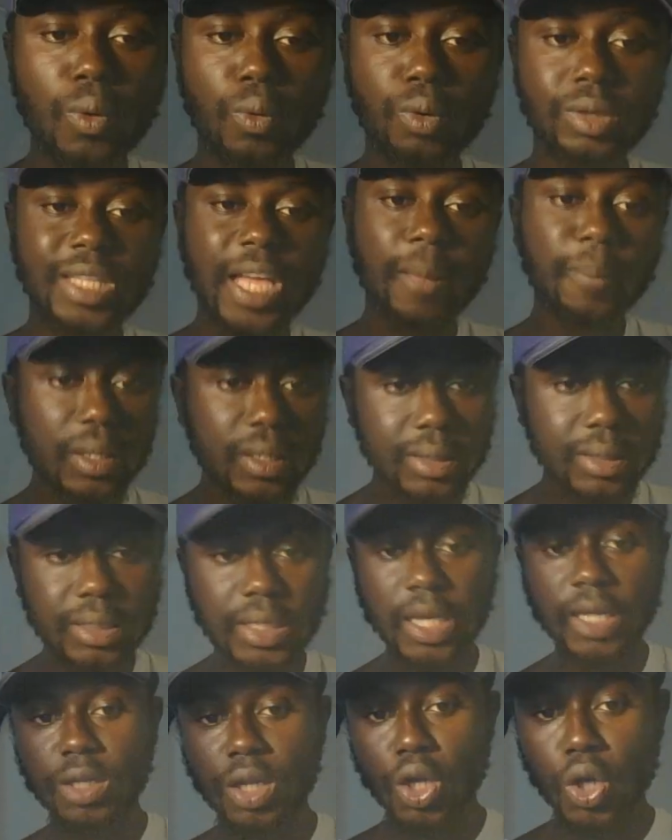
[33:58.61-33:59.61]
With that being
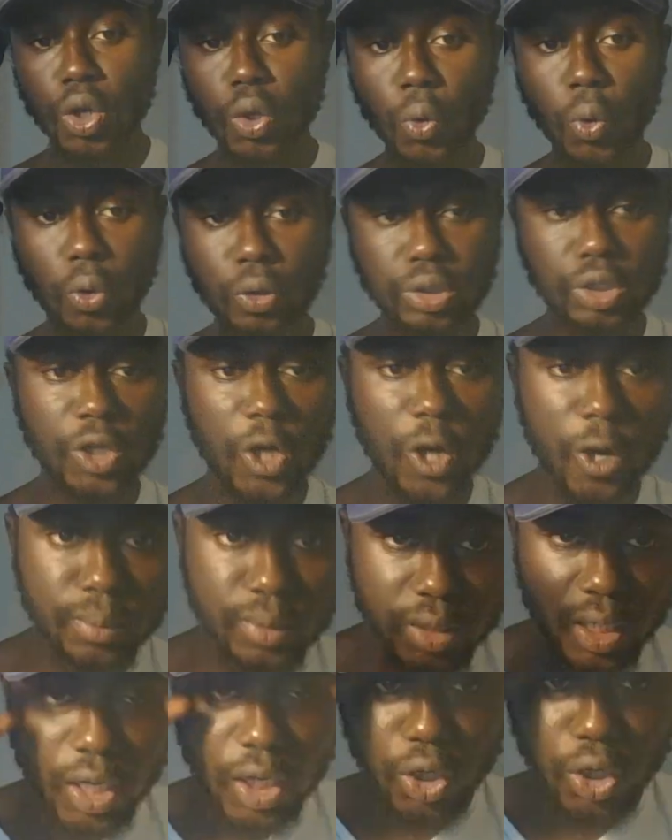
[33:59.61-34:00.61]
said, go
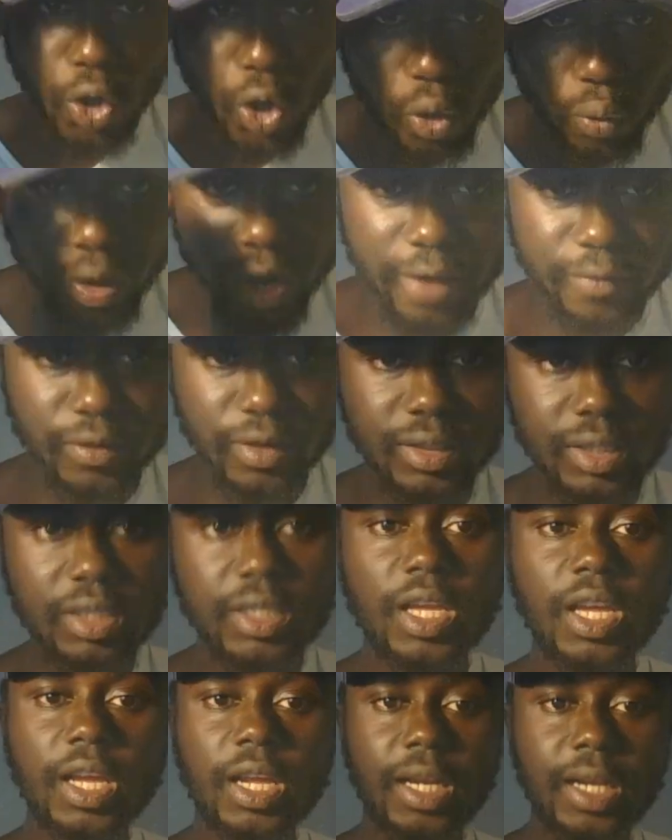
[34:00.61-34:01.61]
Terps, go Ravens.
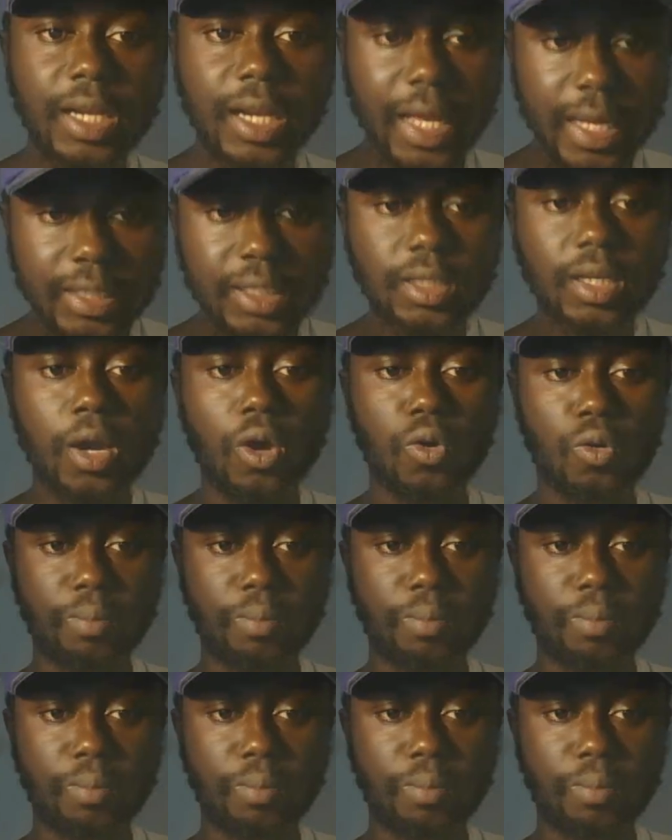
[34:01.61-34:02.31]
Let's go,